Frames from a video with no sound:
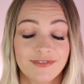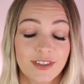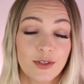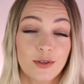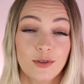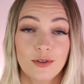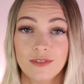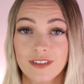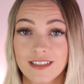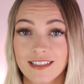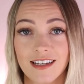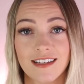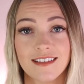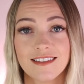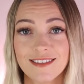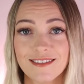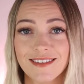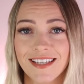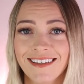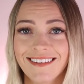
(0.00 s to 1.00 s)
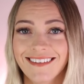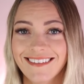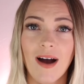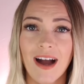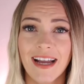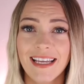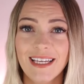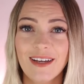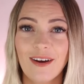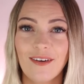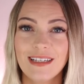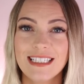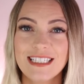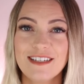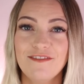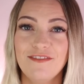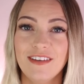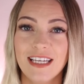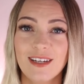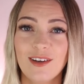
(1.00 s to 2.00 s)
Cool, it does. Are you going
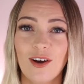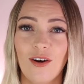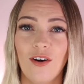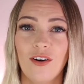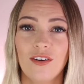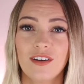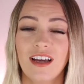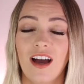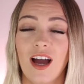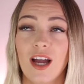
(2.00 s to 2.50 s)
to VidCon?